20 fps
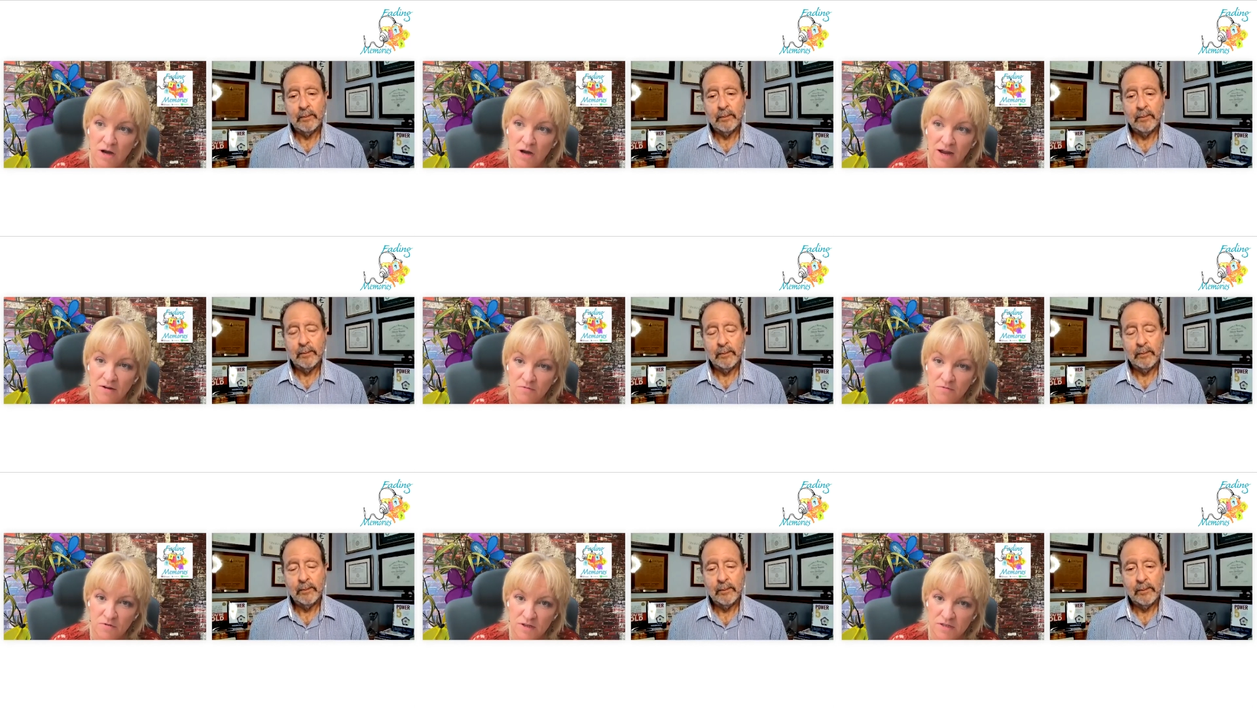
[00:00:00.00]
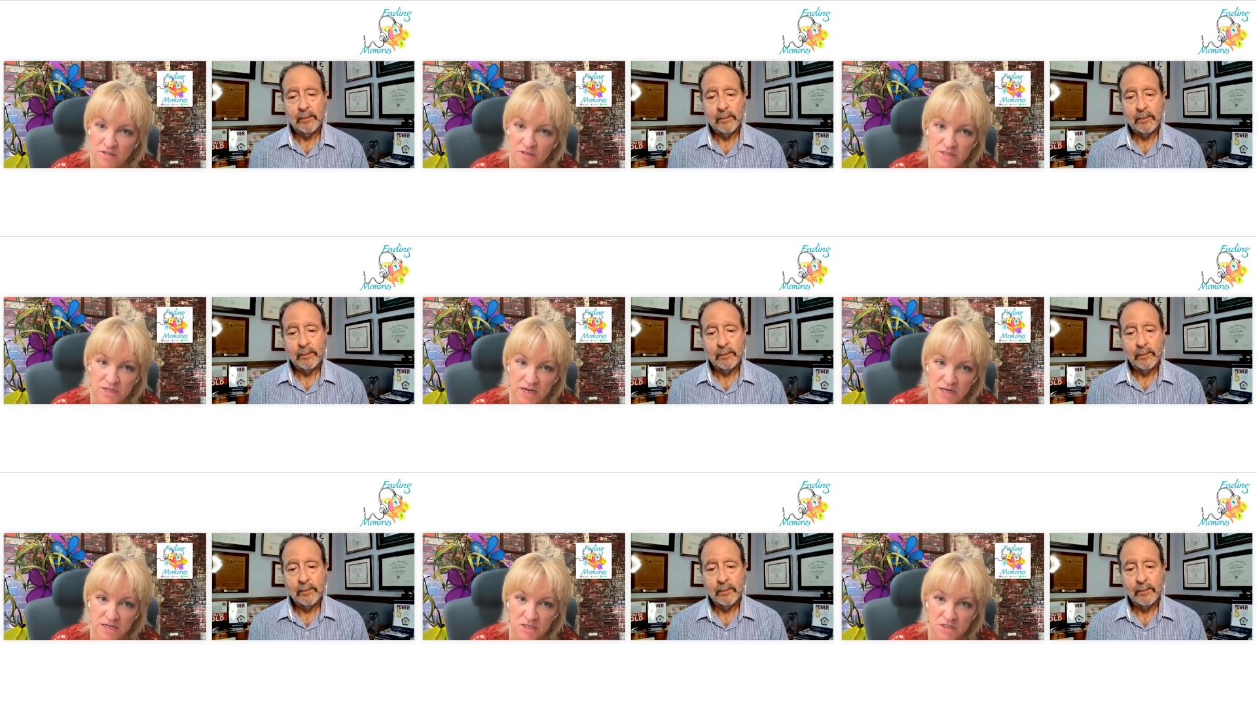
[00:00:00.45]
Speaker 1: I have less
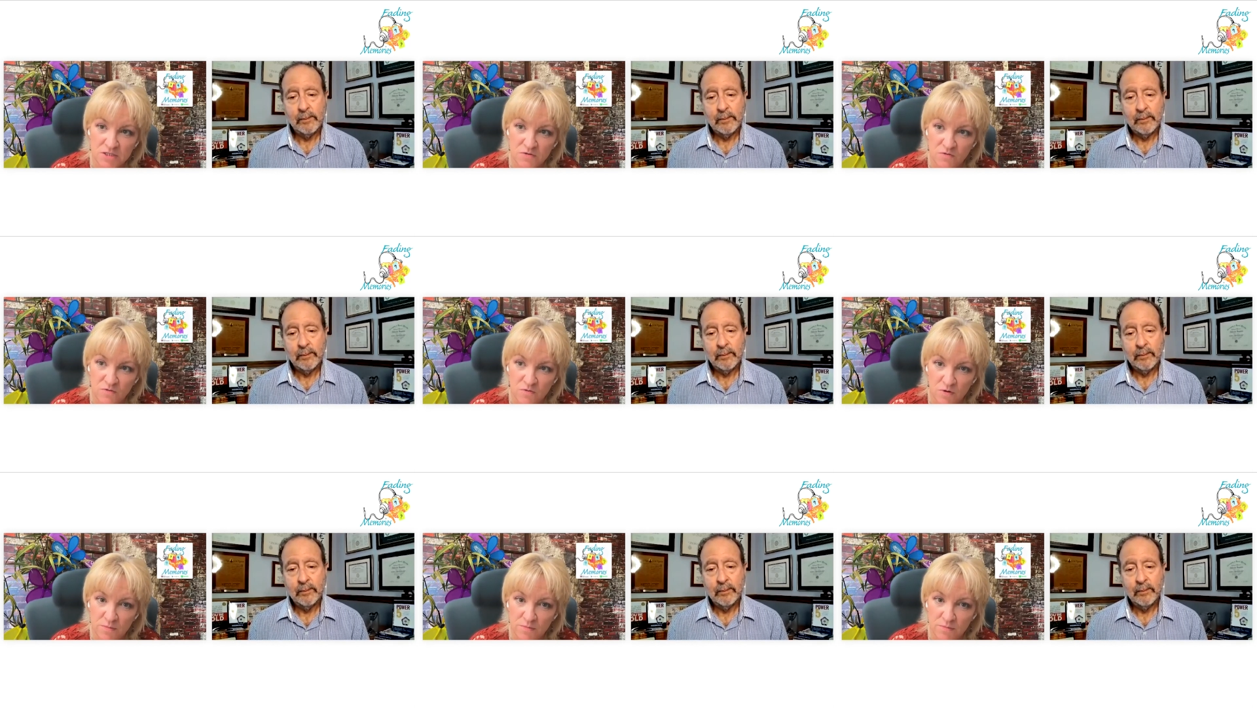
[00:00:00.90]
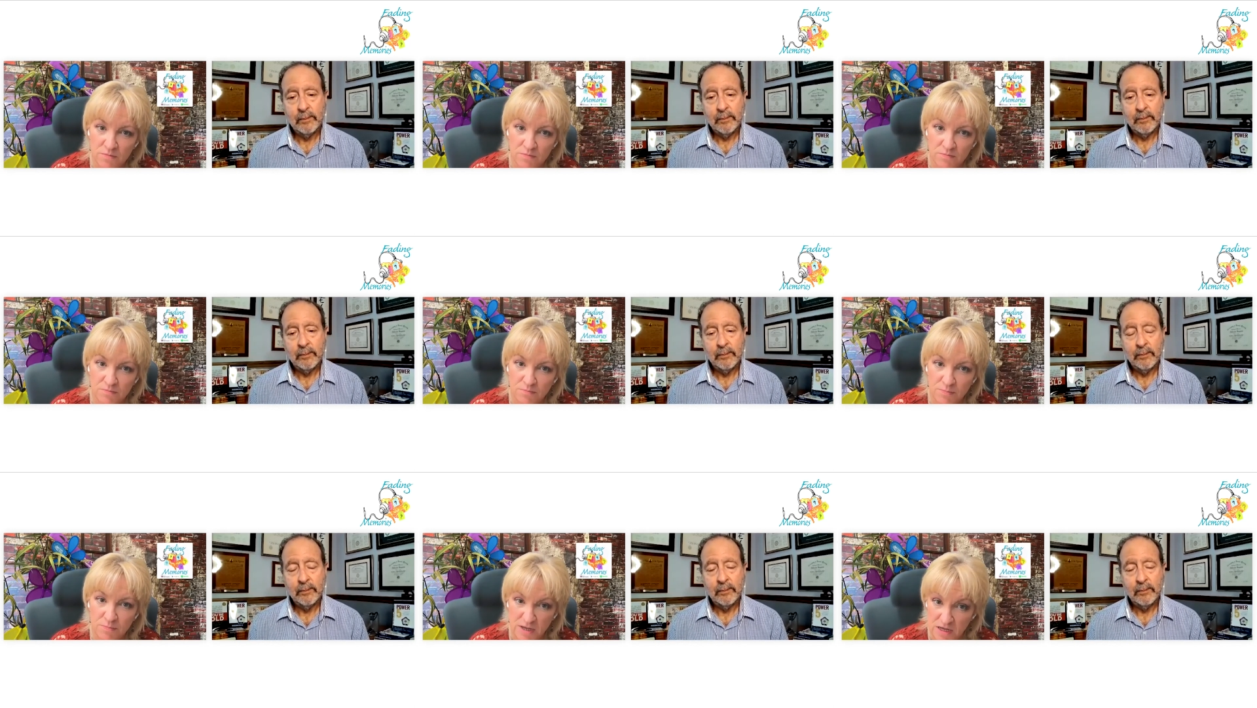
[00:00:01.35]
taste for
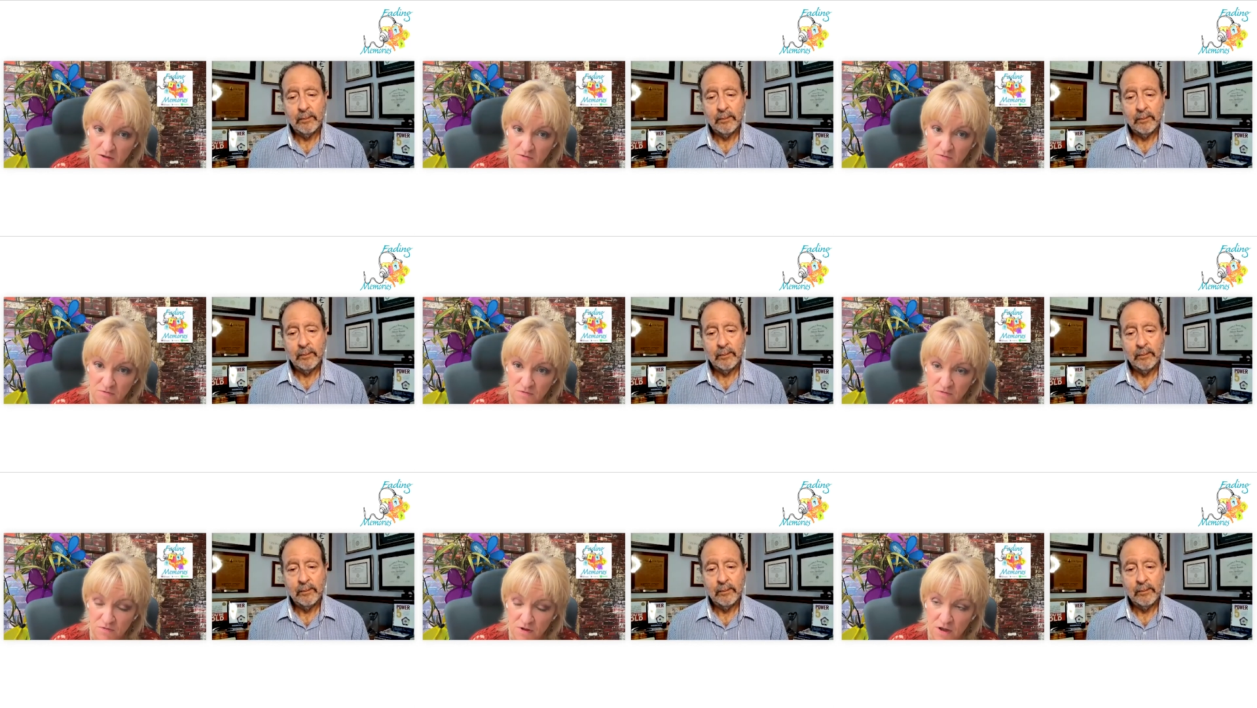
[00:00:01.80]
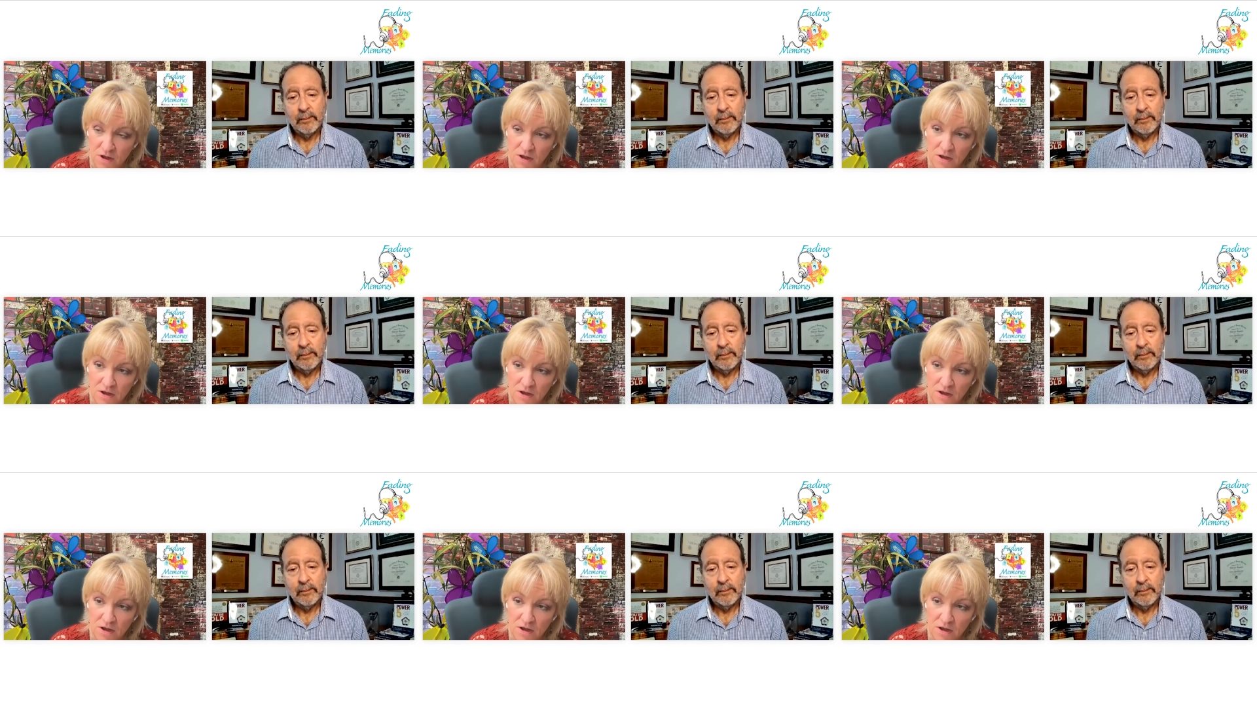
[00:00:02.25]
beef